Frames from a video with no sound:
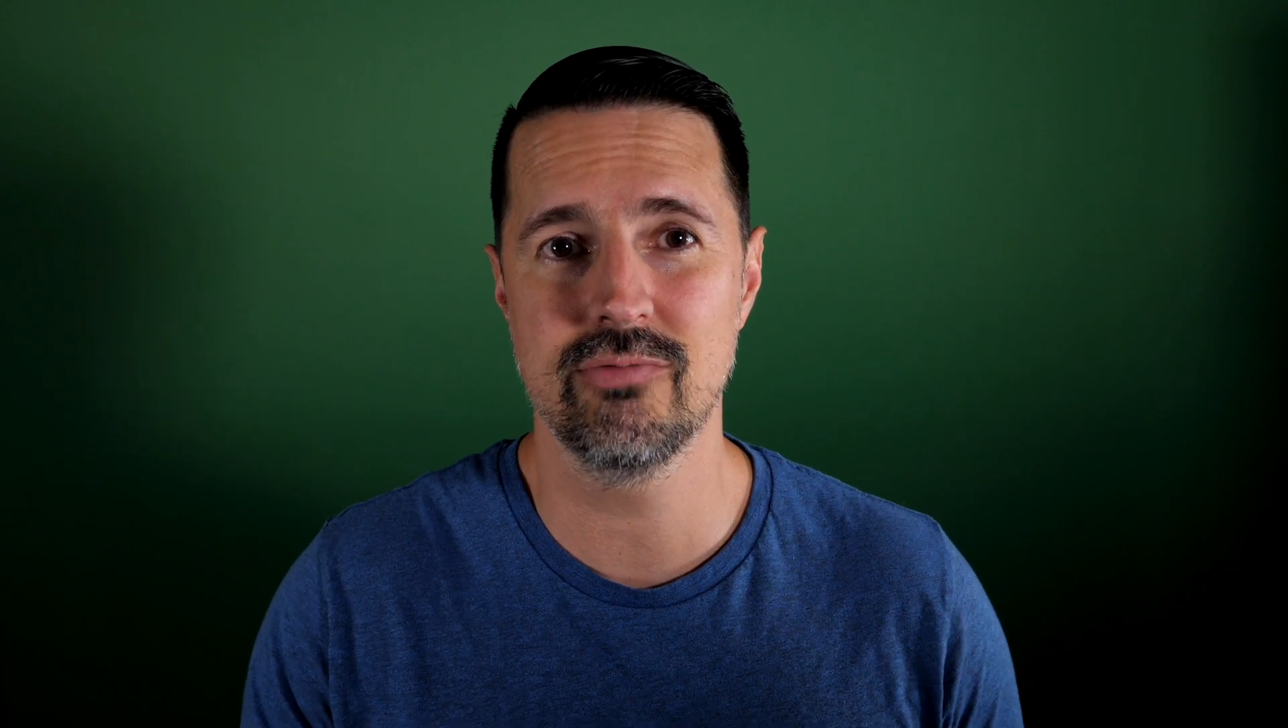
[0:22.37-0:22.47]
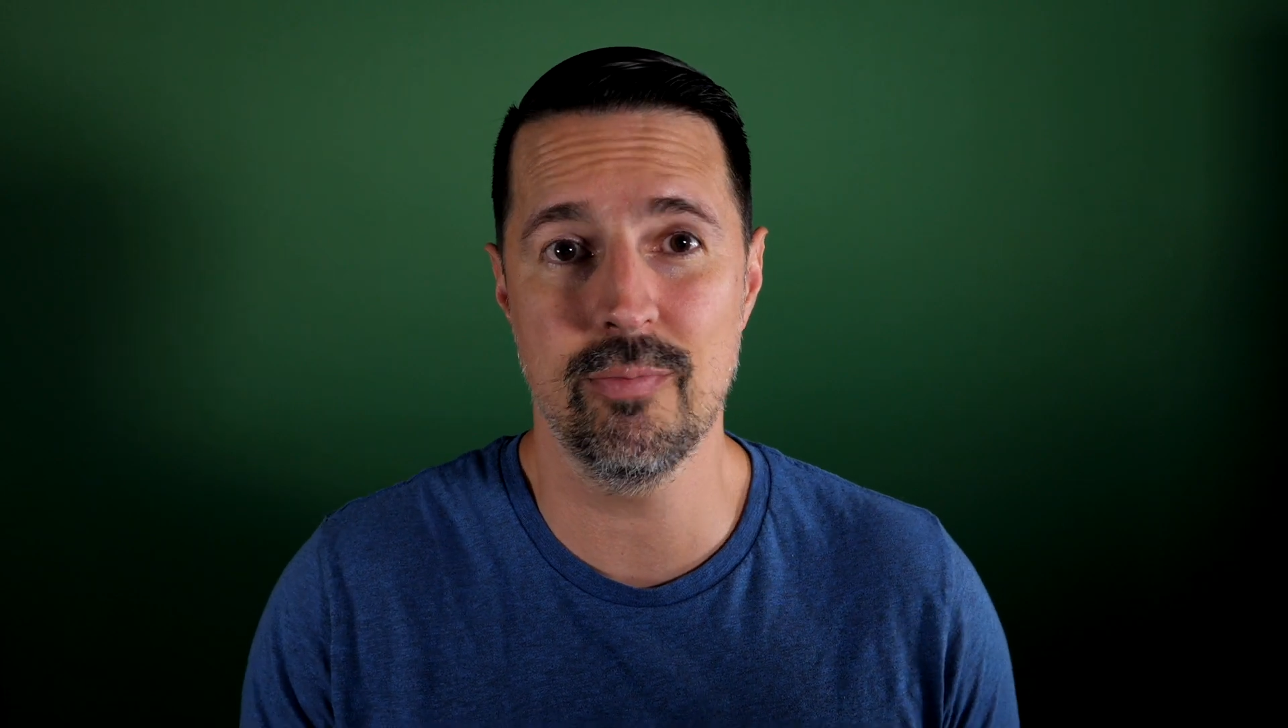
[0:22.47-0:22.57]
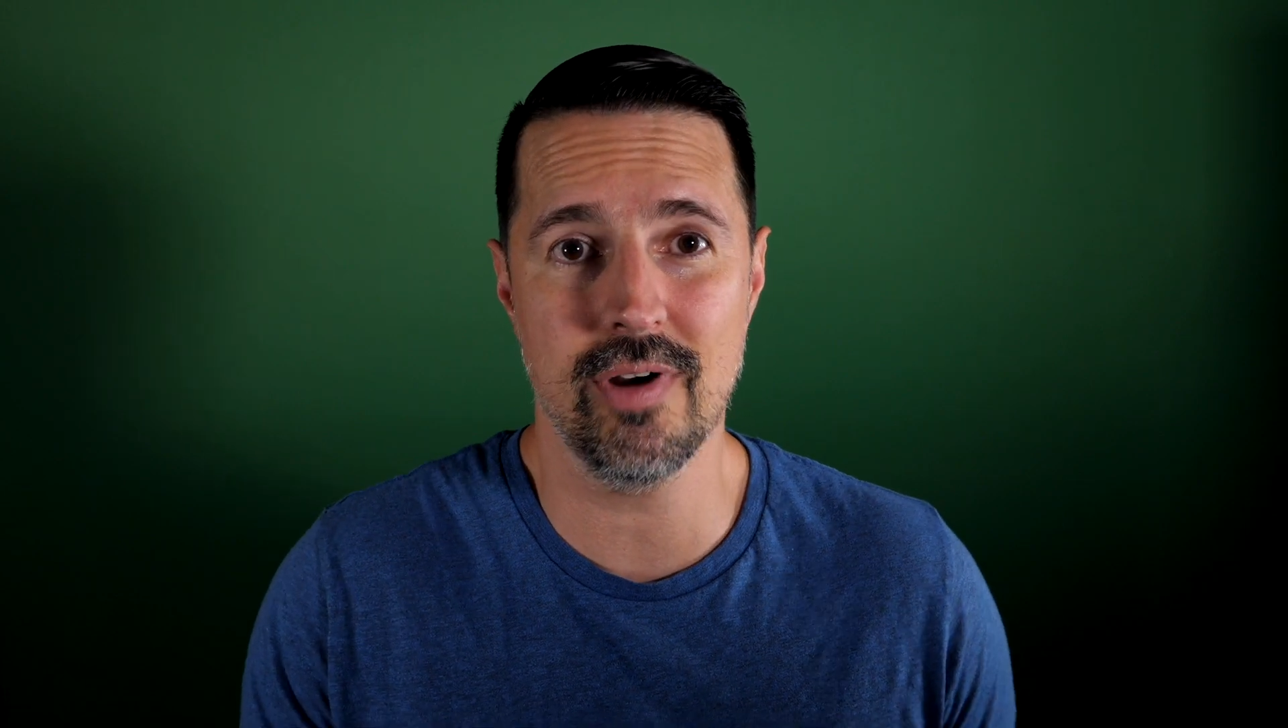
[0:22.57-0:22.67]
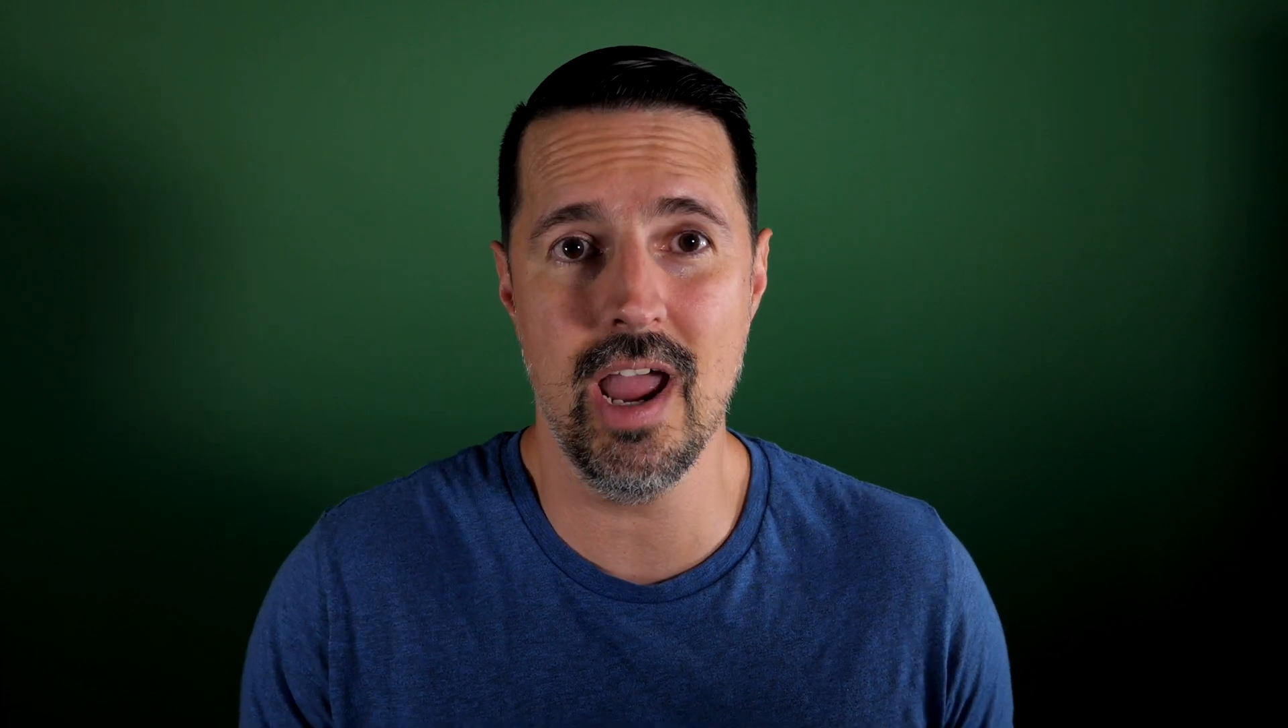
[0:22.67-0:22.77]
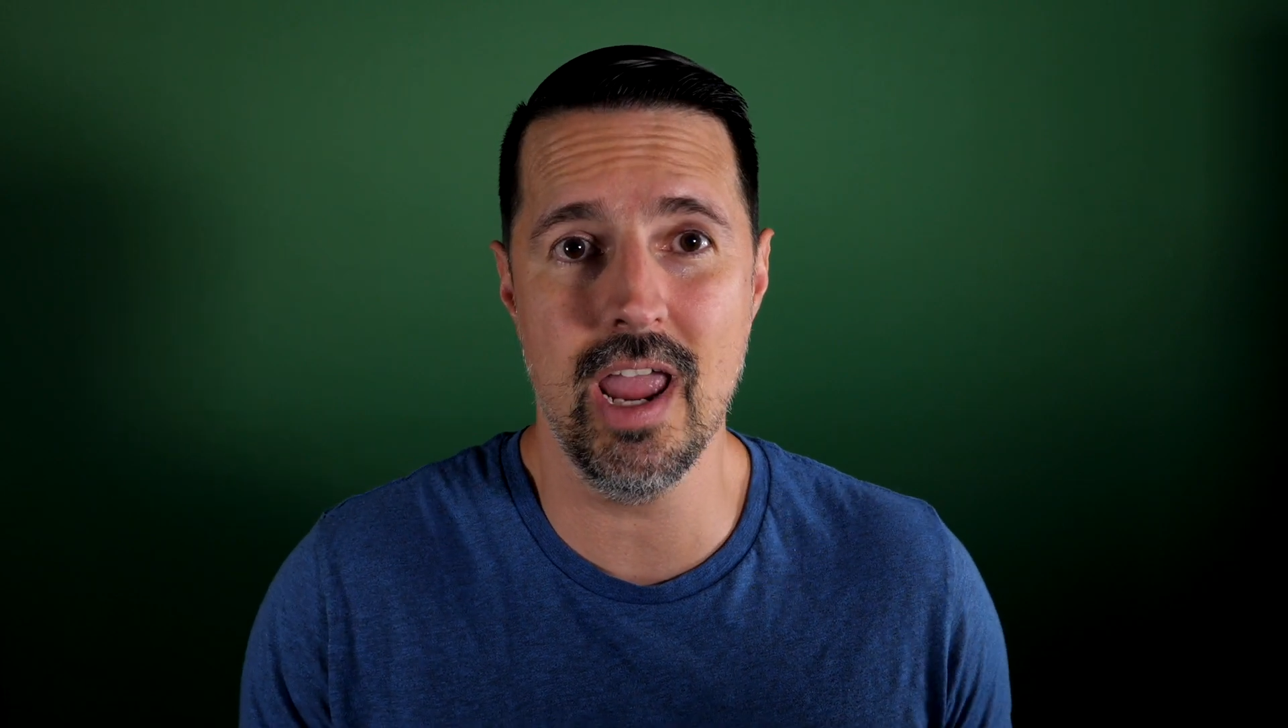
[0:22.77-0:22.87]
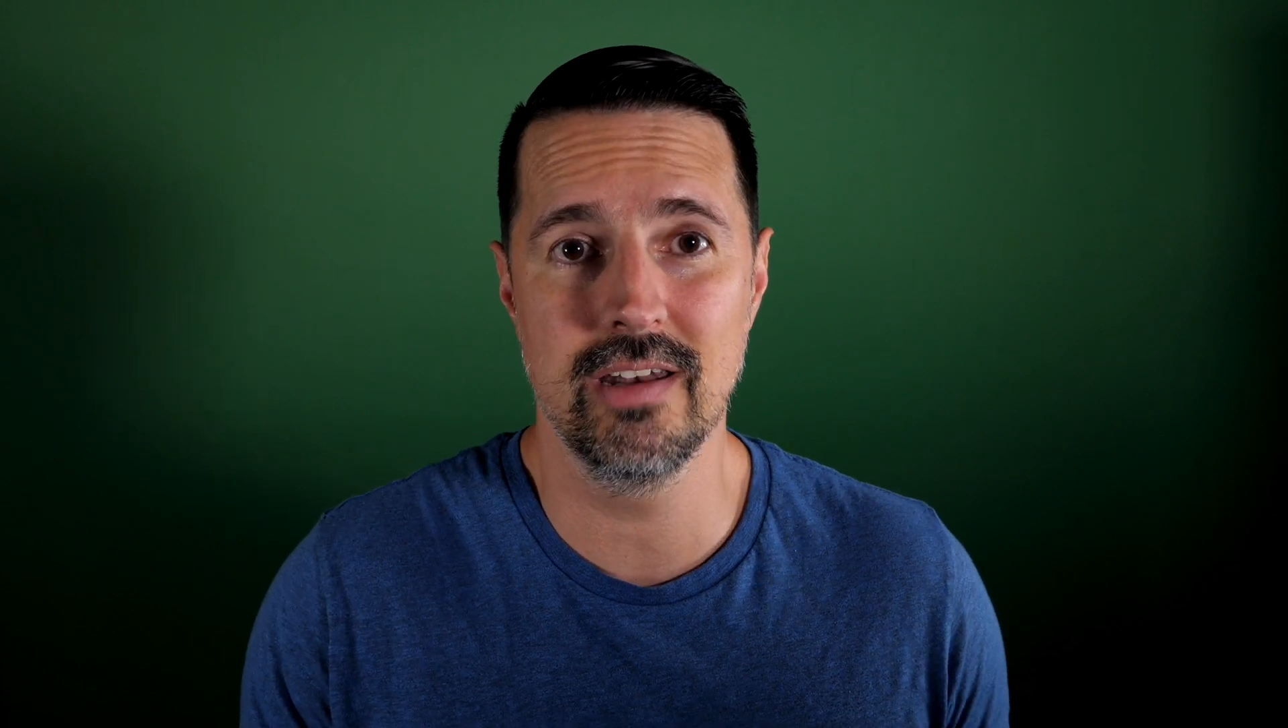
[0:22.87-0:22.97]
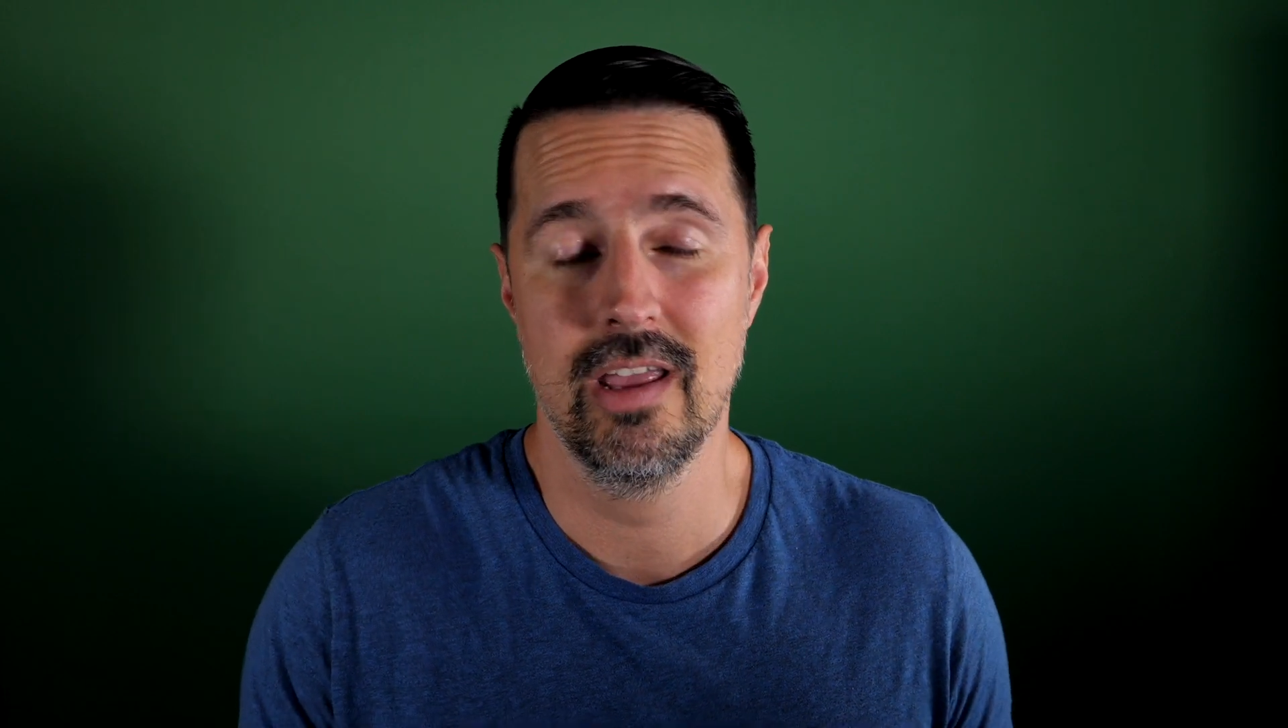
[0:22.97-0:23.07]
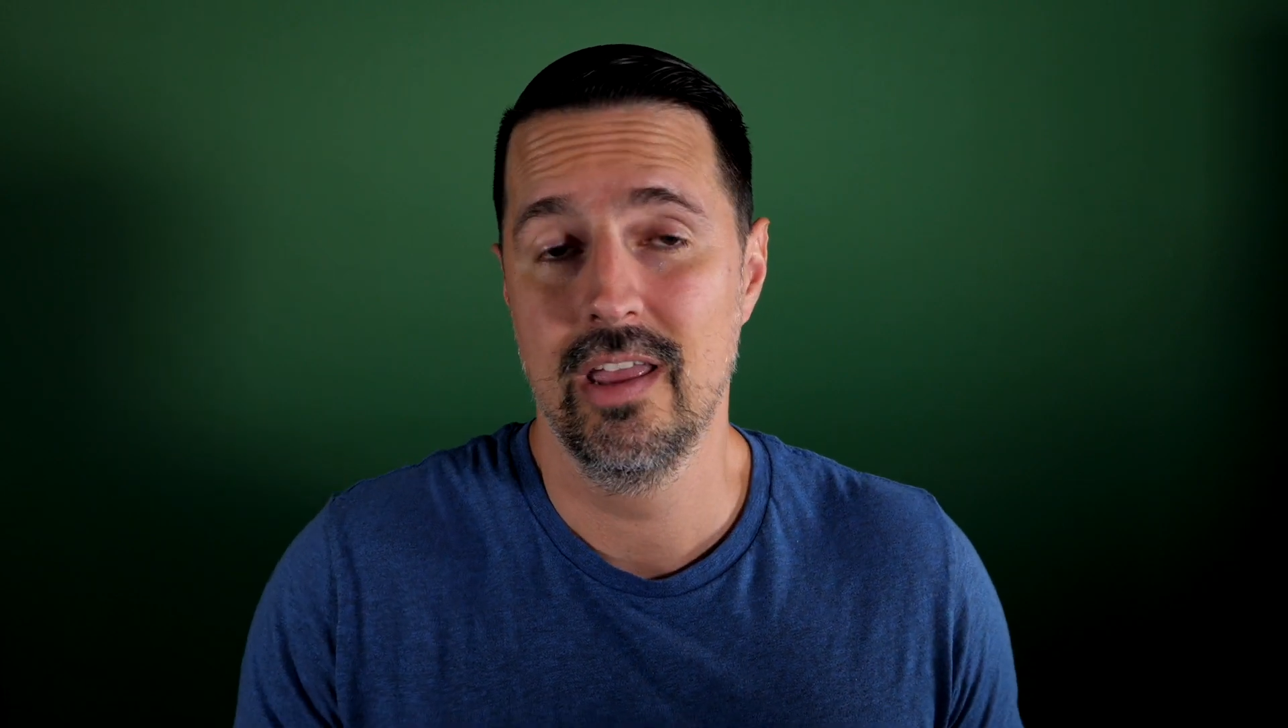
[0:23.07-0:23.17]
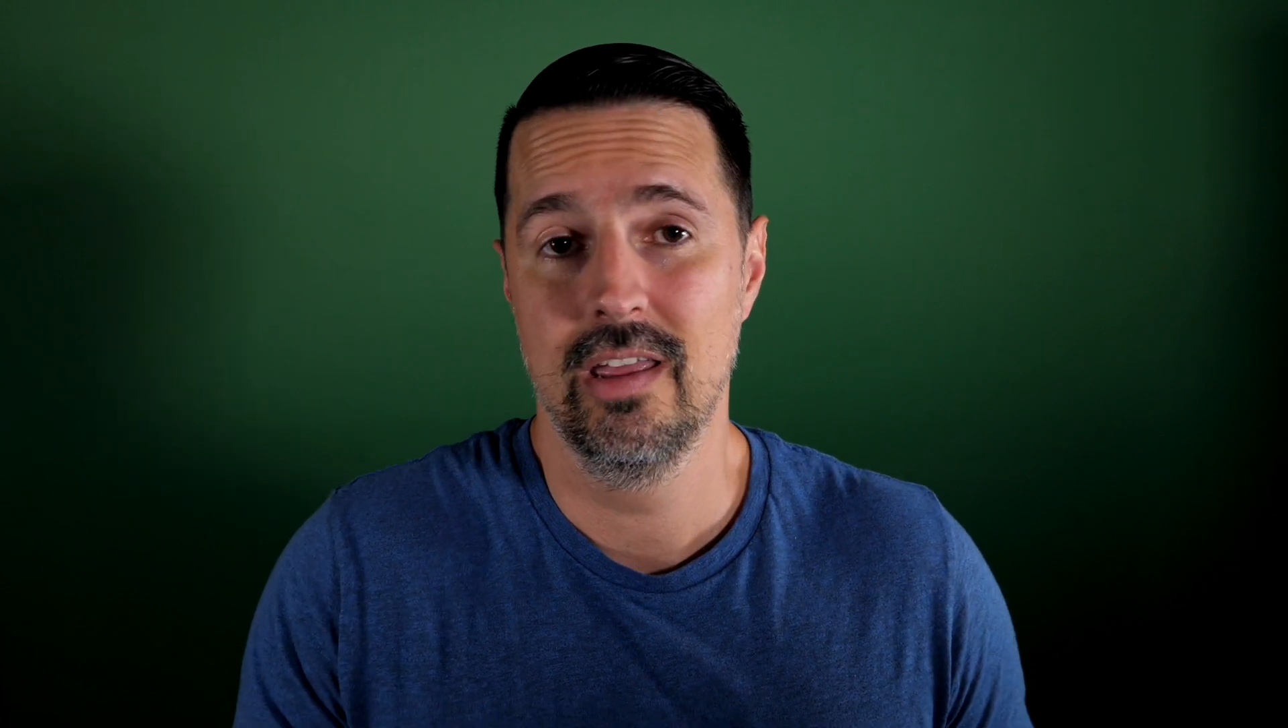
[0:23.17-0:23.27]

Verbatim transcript: well, Brian,